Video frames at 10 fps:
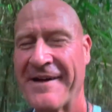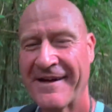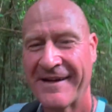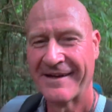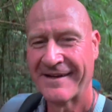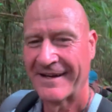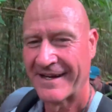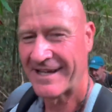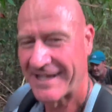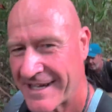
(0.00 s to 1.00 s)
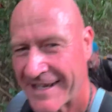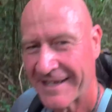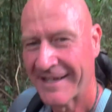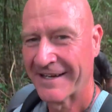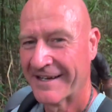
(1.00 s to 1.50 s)
I could be
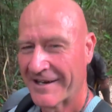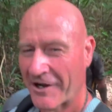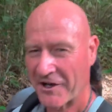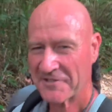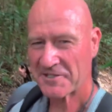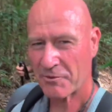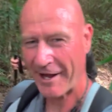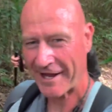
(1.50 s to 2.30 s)
out somewhere. You know, it,